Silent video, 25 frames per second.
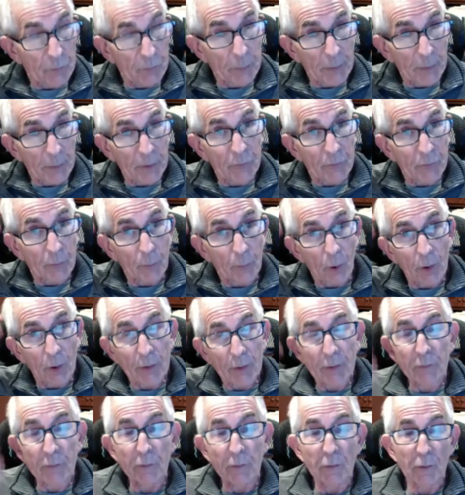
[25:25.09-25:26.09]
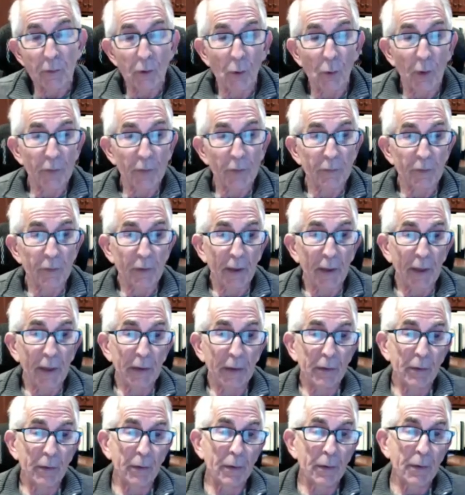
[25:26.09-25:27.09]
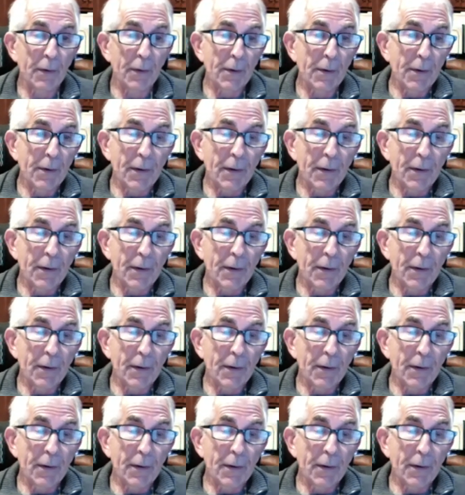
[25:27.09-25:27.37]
major markets in the U.S. and Canada.